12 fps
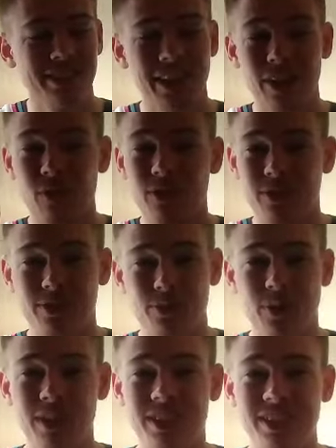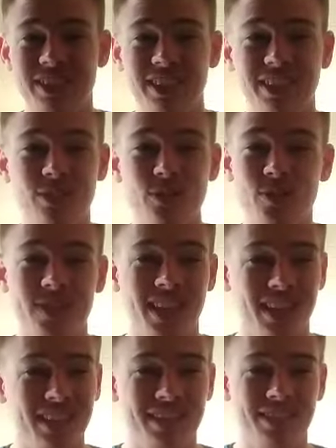Can't wait to see who's
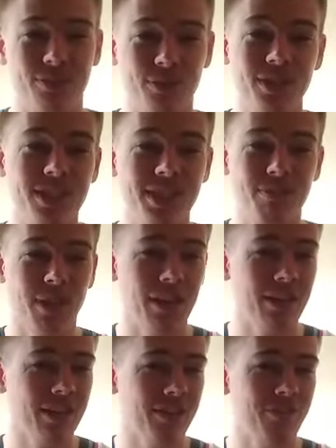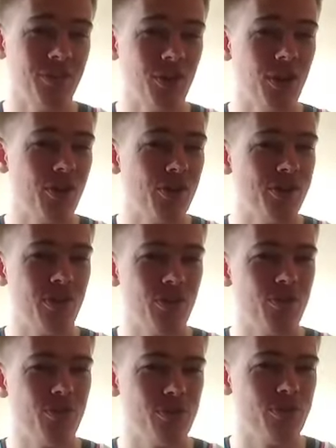next, really. But even though I already know
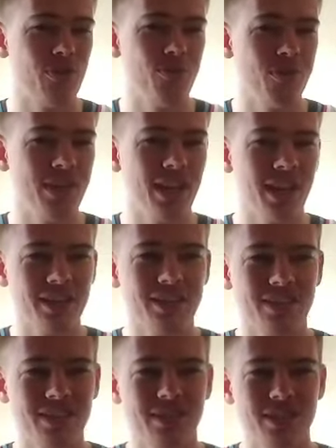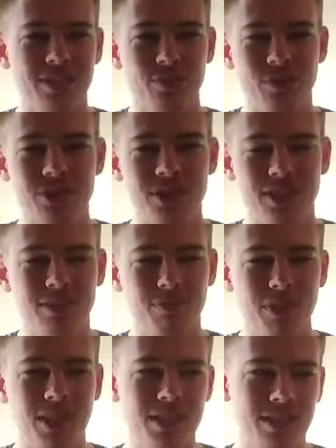who's gonna be next, once he
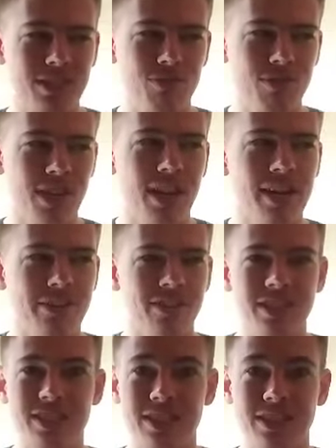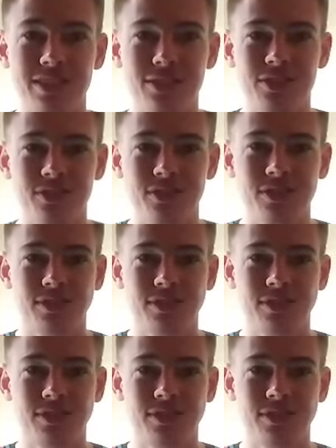because he's retiring this year.